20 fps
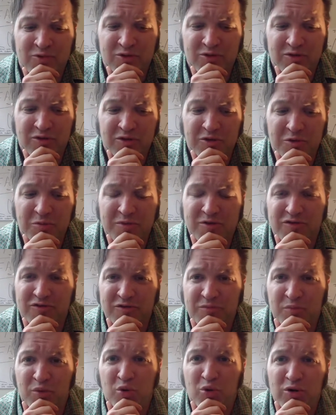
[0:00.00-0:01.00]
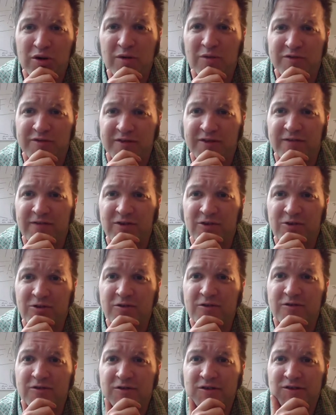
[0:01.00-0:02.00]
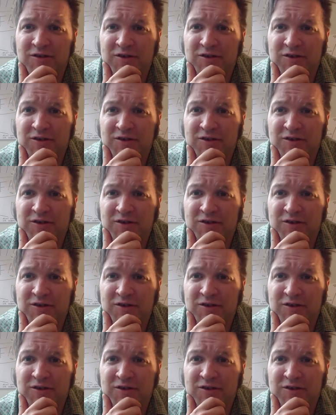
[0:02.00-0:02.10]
the little bit of support I was giving her.